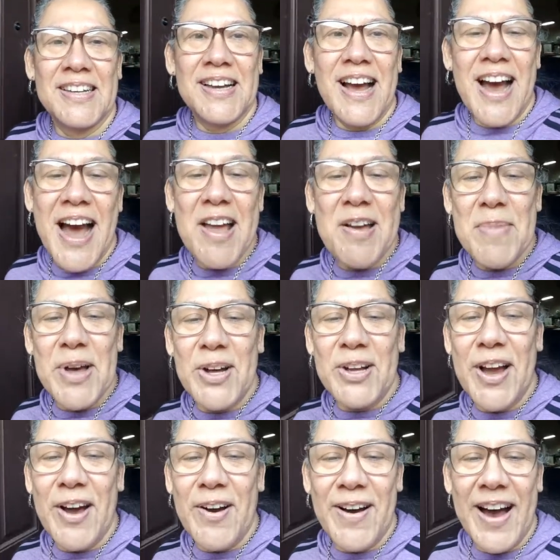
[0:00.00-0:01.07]
Hi,
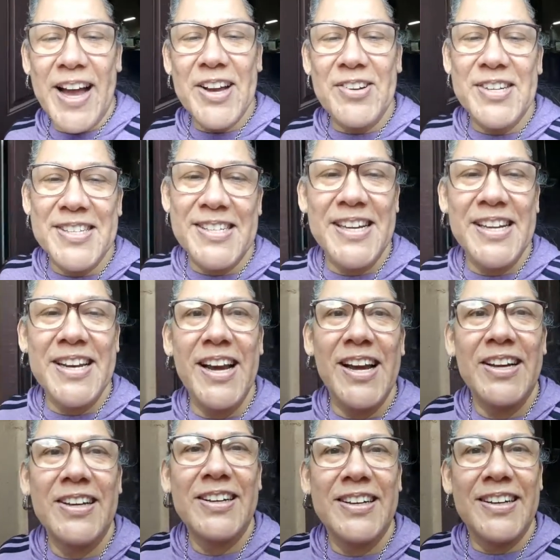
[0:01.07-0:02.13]
Emilio. Hi, Christina.
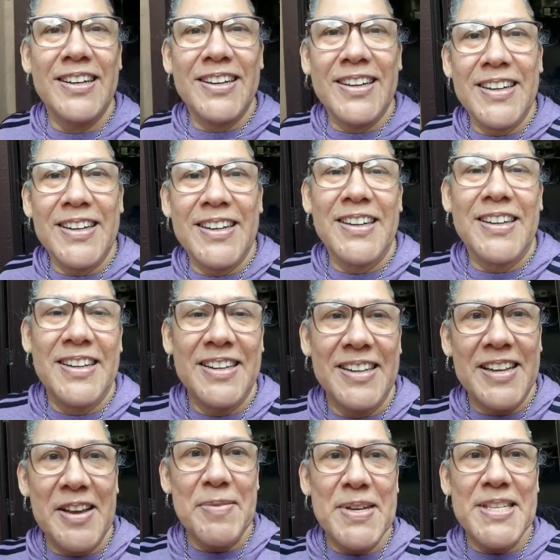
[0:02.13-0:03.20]

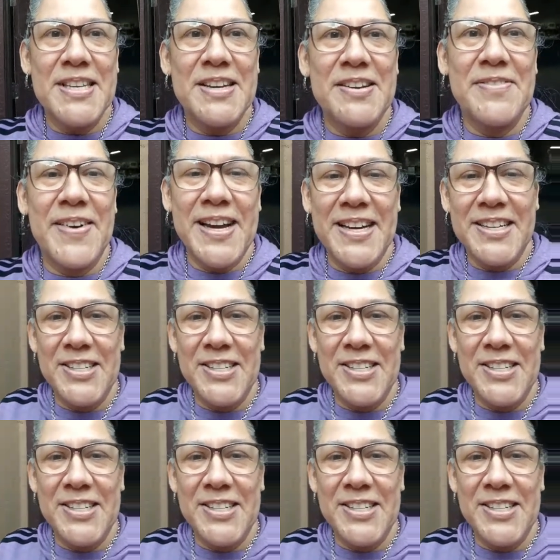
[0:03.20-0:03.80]
Let me see if I can